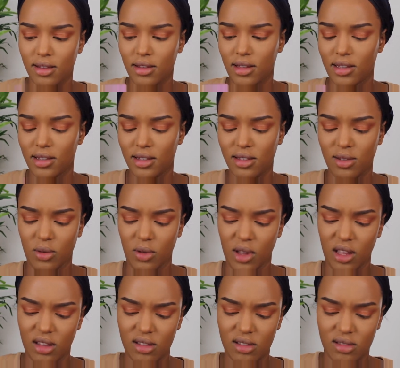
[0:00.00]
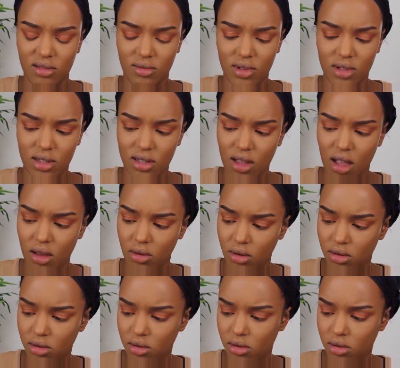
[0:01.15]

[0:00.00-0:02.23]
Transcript: This is annoying. What's the style?